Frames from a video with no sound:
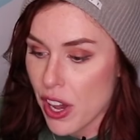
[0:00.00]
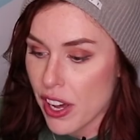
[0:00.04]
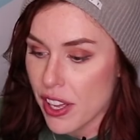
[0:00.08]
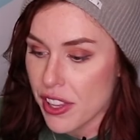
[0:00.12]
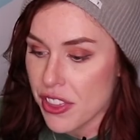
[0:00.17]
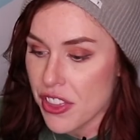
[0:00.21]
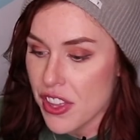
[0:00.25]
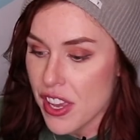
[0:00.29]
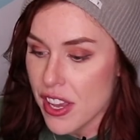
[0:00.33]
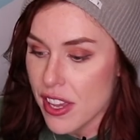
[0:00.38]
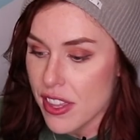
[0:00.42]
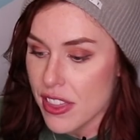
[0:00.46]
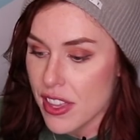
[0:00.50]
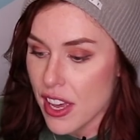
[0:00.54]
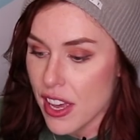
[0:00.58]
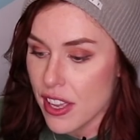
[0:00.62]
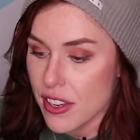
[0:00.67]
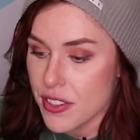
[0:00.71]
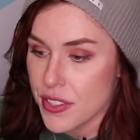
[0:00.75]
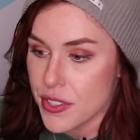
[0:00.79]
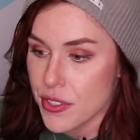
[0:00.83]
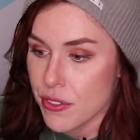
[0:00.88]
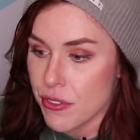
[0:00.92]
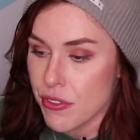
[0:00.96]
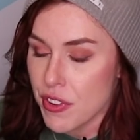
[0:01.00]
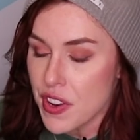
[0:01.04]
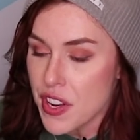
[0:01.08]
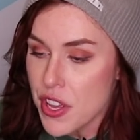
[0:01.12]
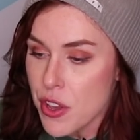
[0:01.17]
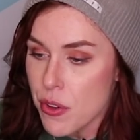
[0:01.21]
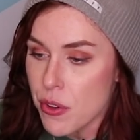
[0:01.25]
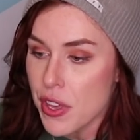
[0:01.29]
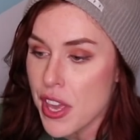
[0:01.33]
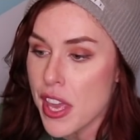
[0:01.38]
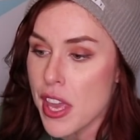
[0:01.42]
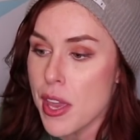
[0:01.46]
I think that
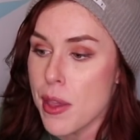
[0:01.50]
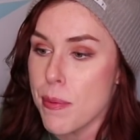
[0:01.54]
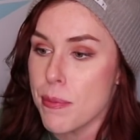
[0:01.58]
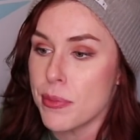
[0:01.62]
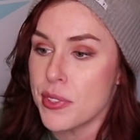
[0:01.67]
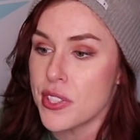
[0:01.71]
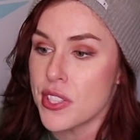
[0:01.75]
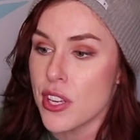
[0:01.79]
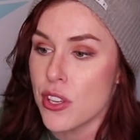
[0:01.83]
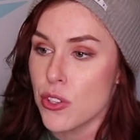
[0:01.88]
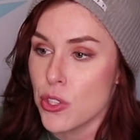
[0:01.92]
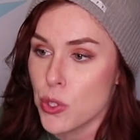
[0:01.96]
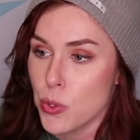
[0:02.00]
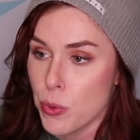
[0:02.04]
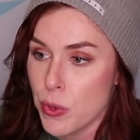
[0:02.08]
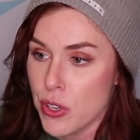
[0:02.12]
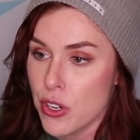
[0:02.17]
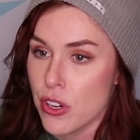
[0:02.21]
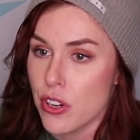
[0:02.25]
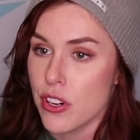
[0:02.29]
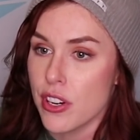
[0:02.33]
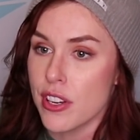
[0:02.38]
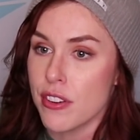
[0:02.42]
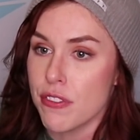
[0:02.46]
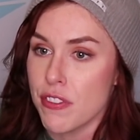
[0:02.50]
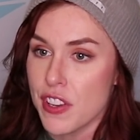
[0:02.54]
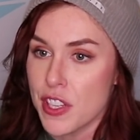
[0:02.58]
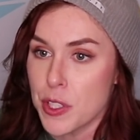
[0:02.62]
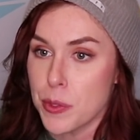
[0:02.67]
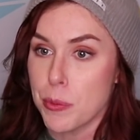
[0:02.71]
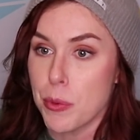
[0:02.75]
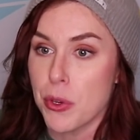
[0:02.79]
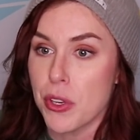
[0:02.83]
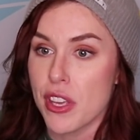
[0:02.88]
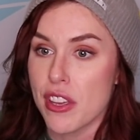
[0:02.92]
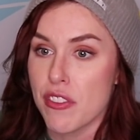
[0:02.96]
video games and Twitter and
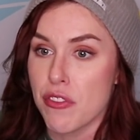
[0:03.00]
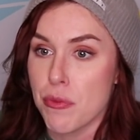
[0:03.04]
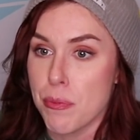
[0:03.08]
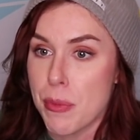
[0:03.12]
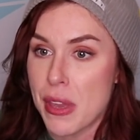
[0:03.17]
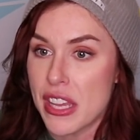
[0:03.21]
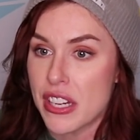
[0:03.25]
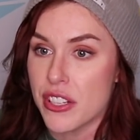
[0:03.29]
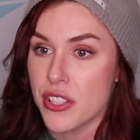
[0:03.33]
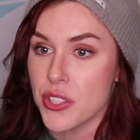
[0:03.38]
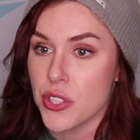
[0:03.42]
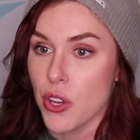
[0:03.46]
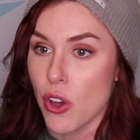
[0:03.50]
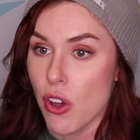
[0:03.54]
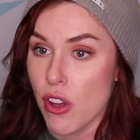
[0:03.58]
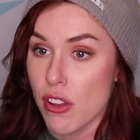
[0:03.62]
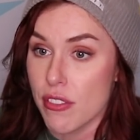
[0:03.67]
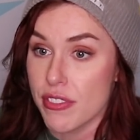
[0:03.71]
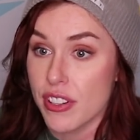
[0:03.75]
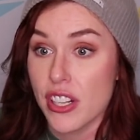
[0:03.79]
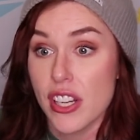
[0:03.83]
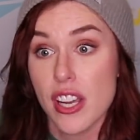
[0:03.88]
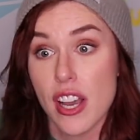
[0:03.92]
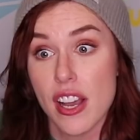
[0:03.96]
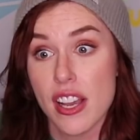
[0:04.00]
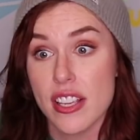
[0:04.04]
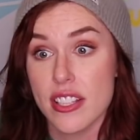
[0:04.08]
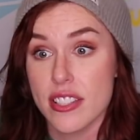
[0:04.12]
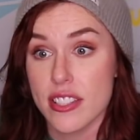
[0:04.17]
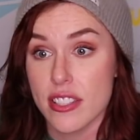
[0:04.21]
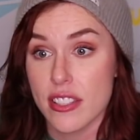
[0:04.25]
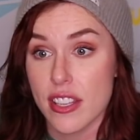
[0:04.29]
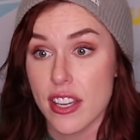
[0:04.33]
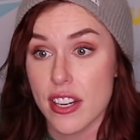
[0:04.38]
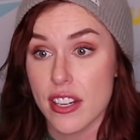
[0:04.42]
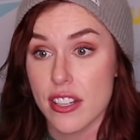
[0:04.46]
Facebook have made us all very
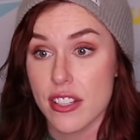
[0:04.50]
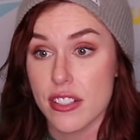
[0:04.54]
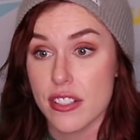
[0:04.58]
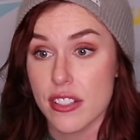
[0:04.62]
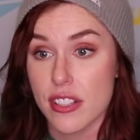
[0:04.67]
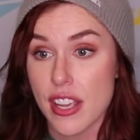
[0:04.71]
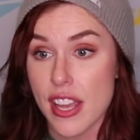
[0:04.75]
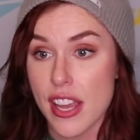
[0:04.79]
isolated,